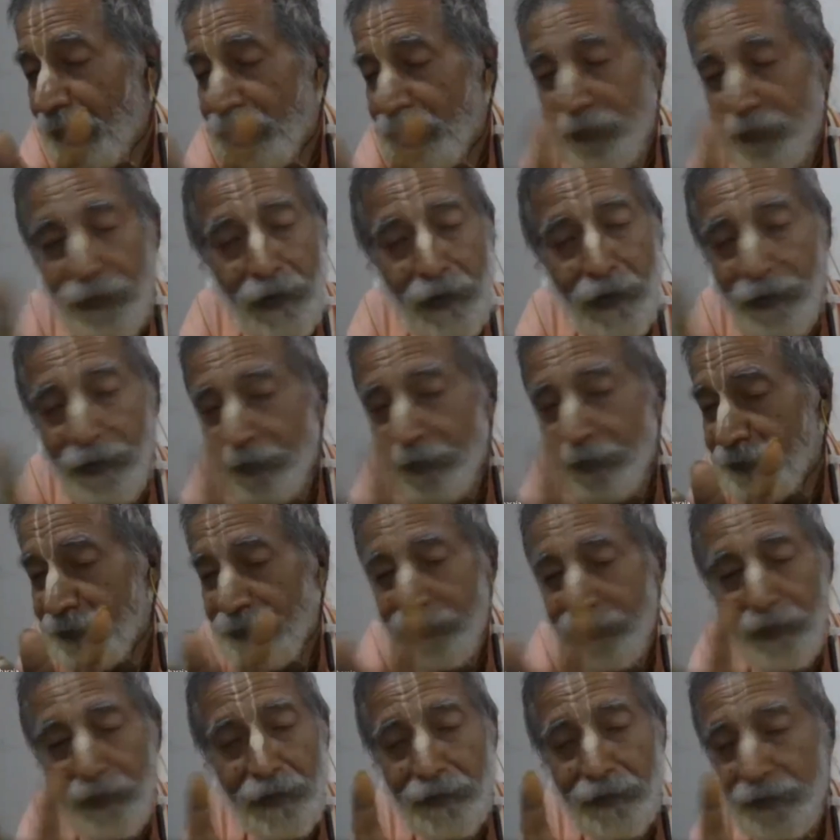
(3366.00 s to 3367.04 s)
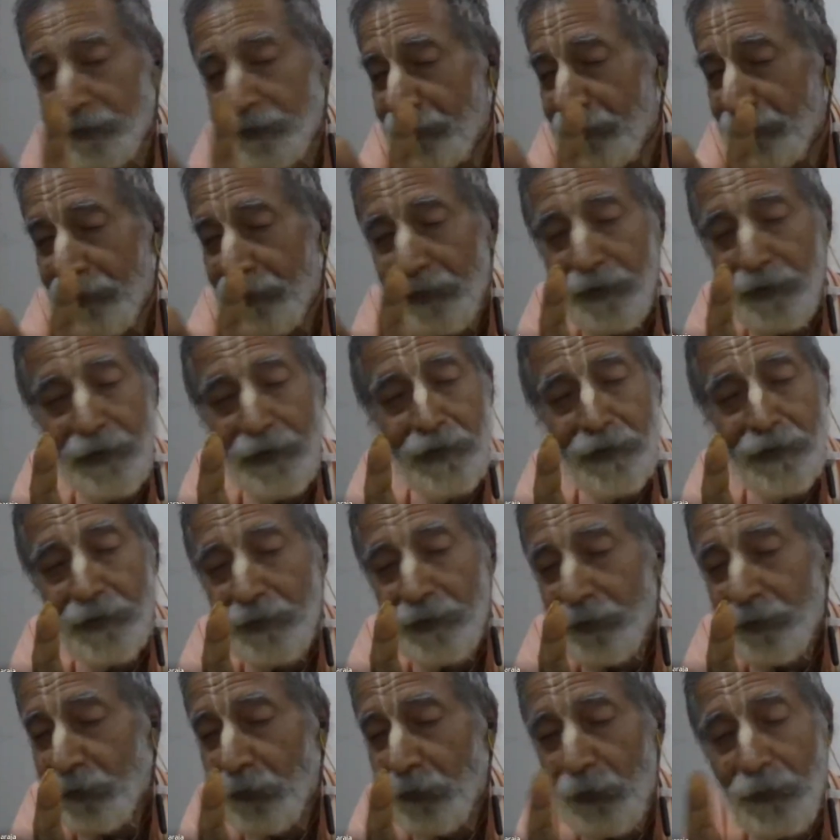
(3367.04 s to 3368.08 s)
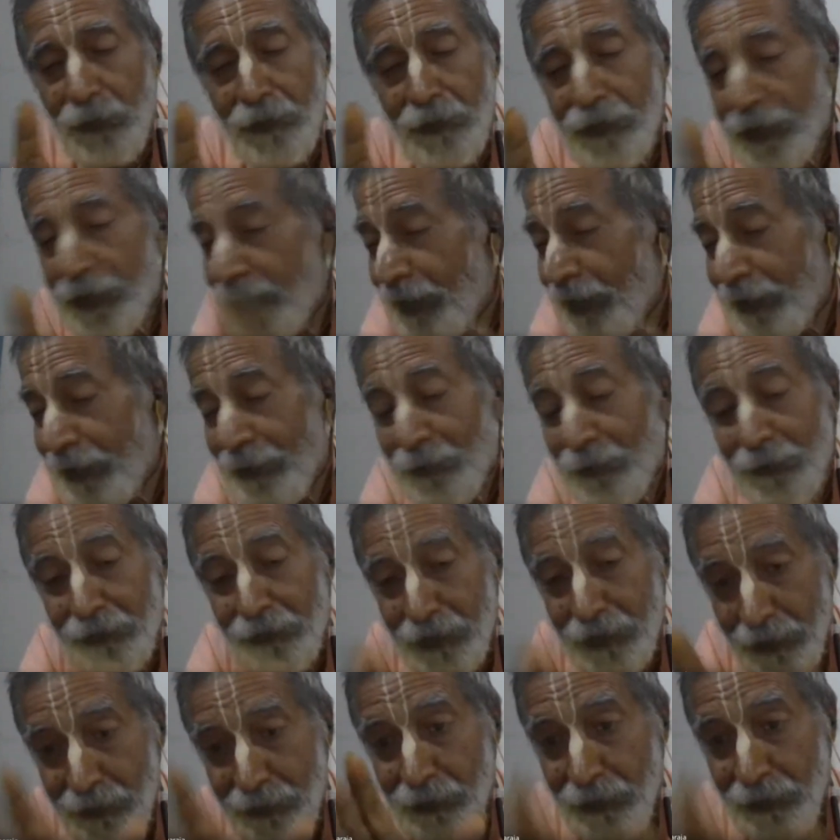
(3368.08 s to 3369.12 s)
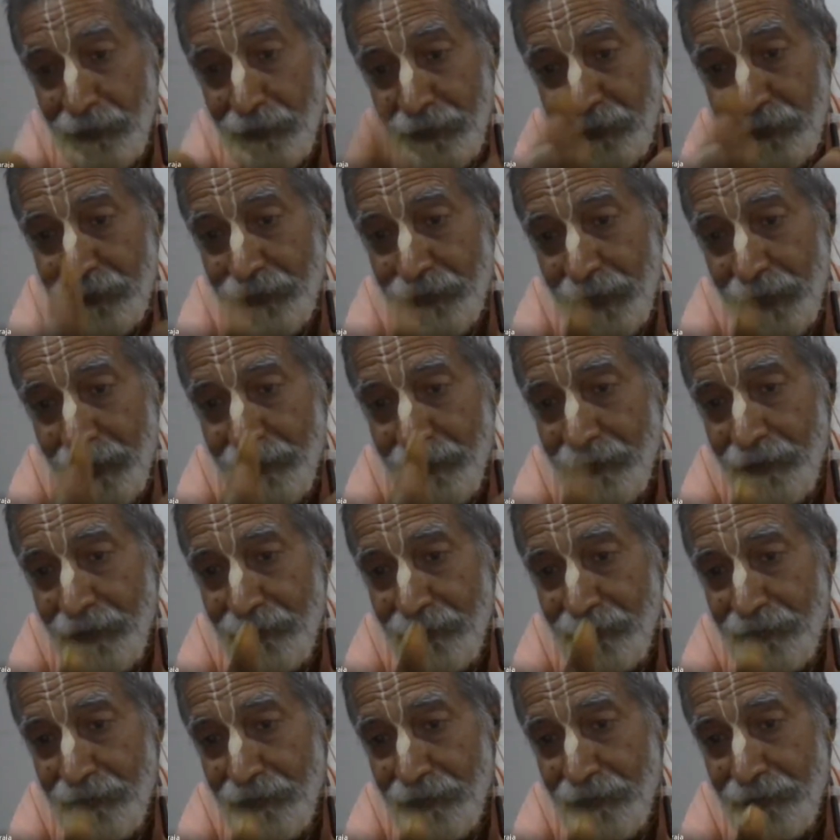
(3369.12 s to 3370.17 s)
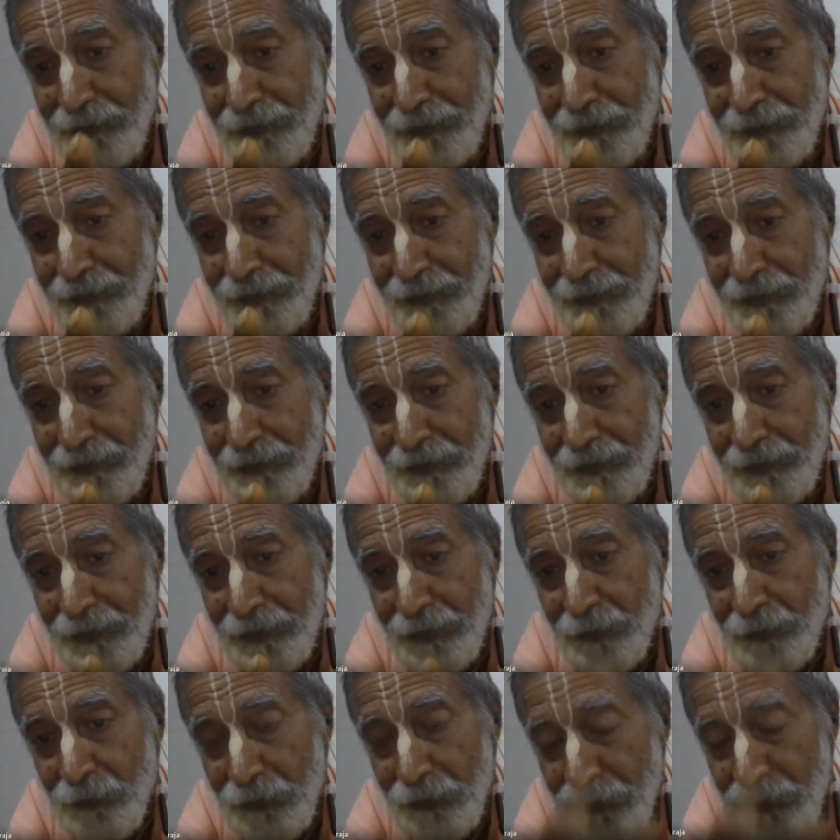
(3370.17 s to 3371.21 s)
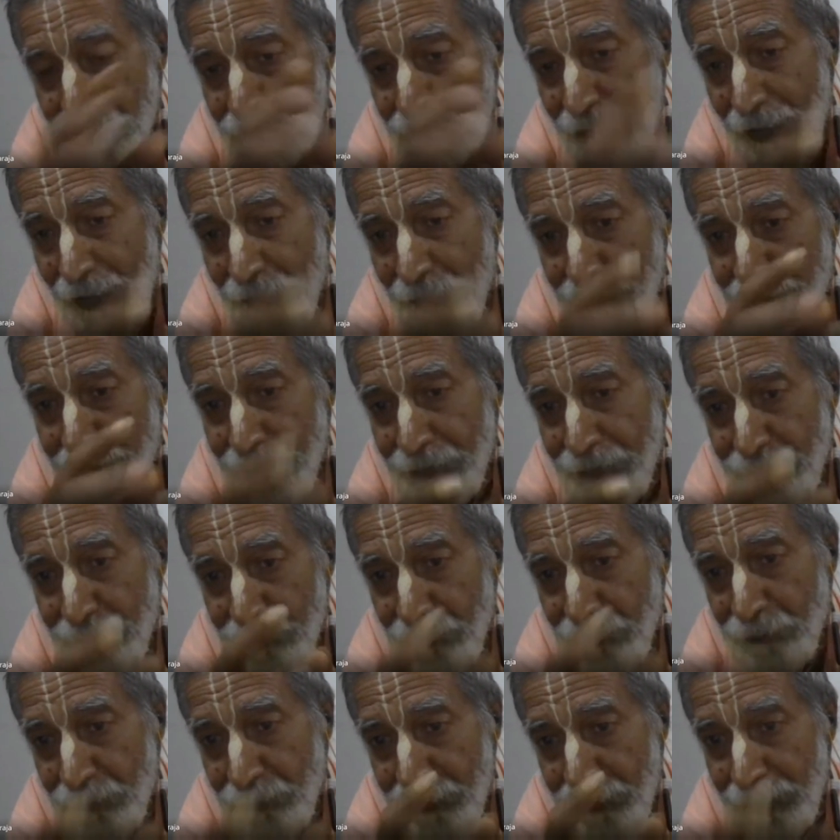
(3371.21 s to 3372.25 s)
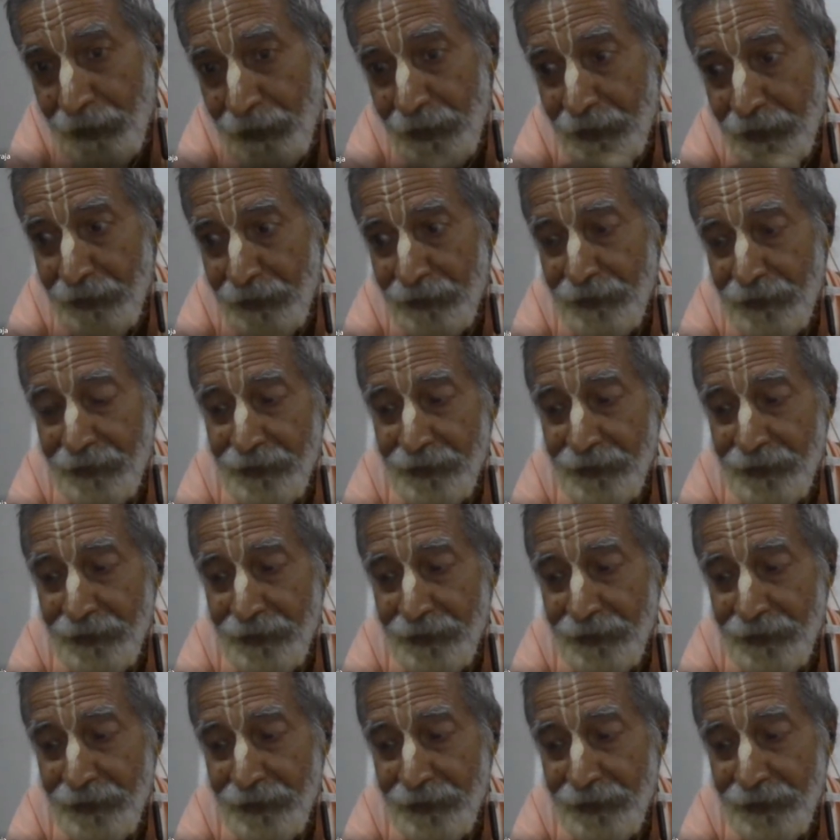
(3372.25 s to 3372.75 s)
enjoys his own name, try to understand this. We should have that feeling.